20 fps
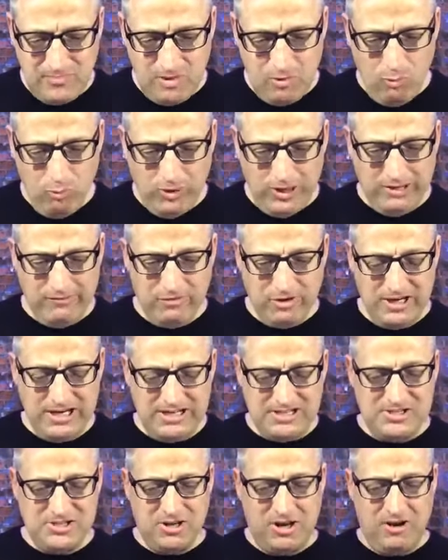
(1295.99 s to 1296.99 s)
whenever he
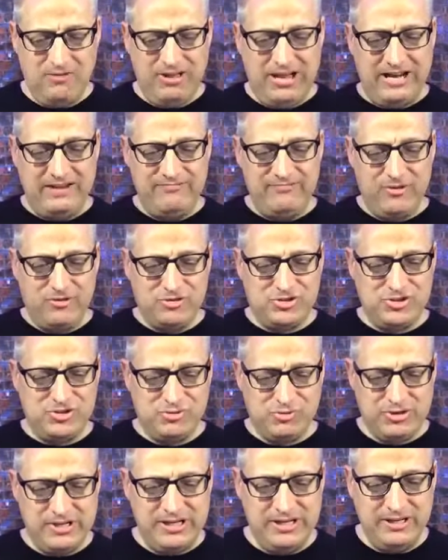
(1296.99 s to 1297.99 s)
saw that in verse
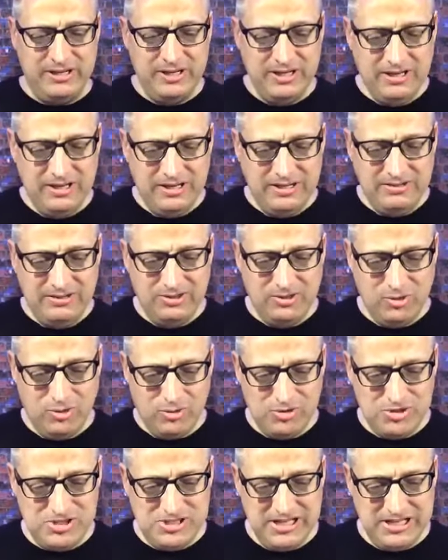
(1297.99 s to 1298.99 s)
3, the
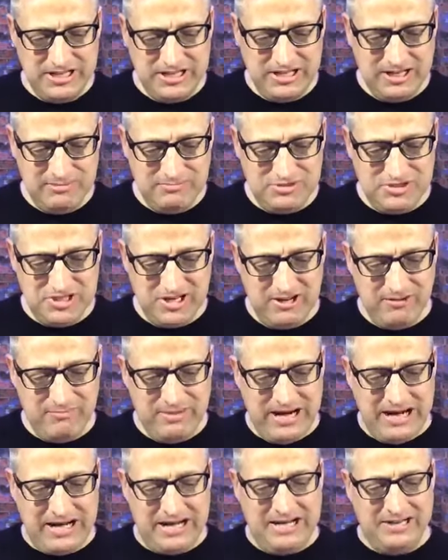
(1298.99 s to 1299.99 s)
Lord said to him, Son of
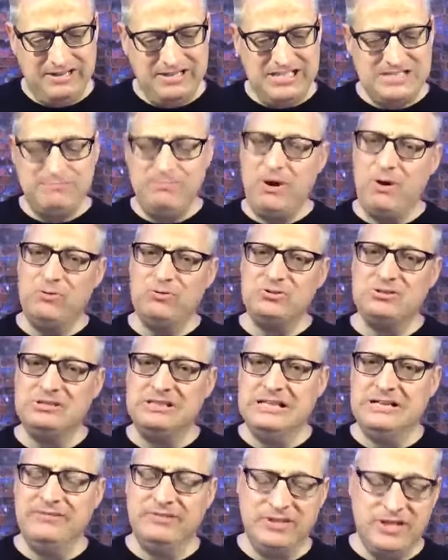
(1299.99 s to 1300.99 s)
man, can these bones
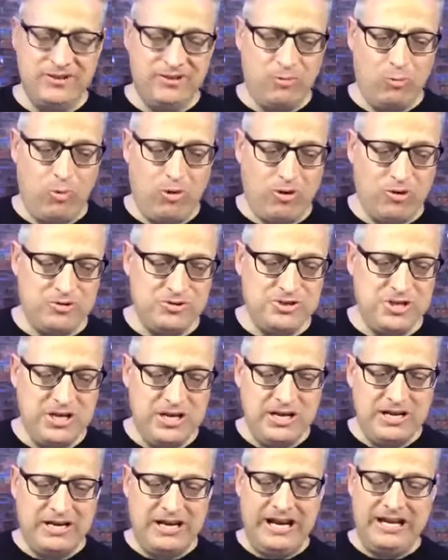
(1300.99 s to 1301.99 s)
live? In other words,
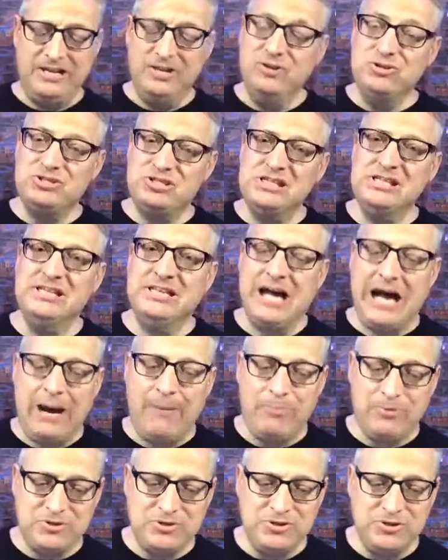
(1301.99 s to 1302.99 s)
can you see the
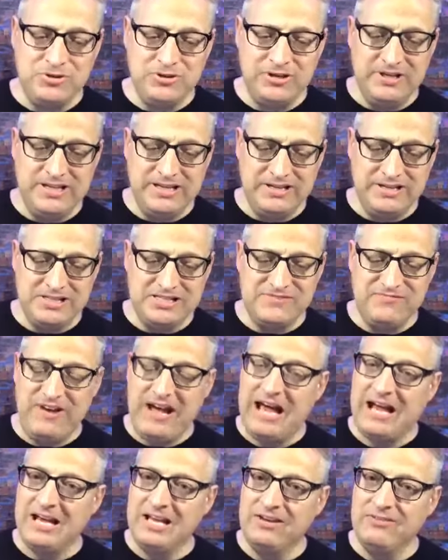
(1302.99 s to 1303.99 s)
opportunity in this
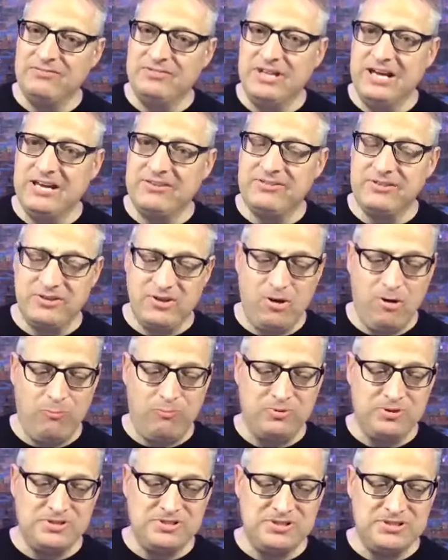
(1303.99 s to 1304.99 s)
valley of death and
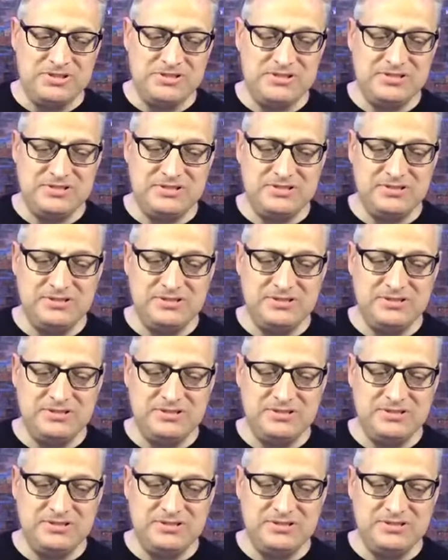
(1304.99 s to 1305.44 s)
hopelessness?